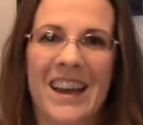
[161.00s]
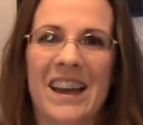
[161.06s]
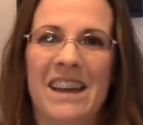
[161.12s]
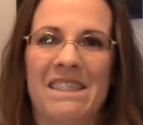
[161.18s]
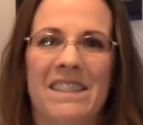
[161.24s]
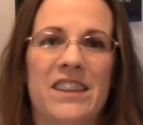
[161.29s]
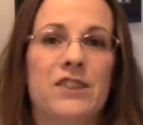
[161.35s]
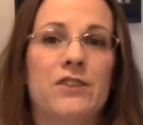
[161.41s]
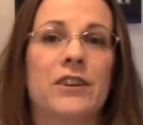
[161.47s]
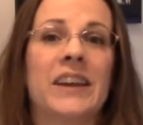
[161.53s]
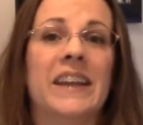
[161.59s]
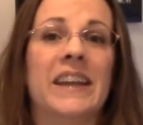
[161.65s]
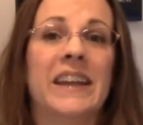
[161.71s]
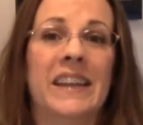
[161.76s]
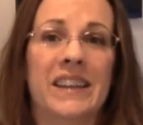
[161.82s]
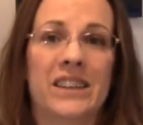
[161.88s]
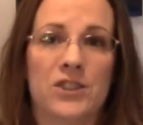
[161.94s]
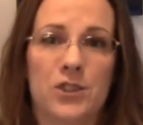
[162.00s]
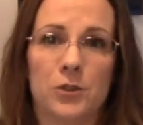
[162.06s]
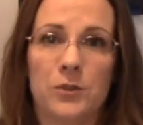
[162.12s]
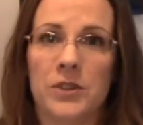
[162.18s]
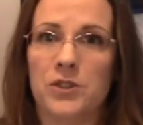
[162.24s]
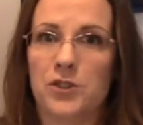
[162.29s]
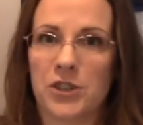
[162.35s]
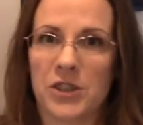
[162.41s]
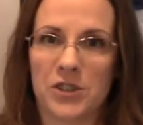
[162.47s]
and then you're getting into
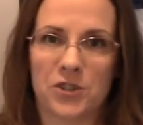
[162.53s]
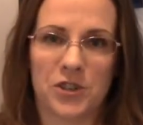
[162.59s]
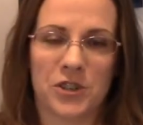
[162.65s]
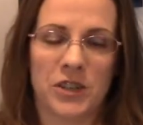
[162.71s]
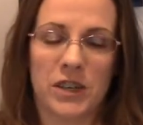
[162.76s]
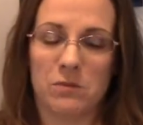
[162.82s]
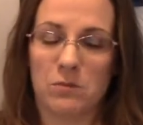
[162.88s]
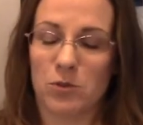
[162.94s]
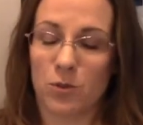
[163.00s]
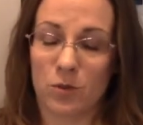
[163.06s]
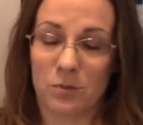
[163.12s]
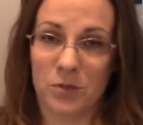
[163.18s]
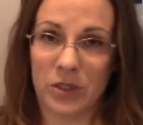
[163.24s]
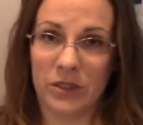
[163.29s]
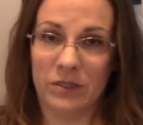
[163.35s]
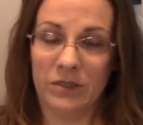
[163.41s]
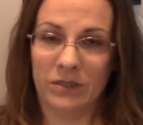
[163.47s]
ingestion and absorption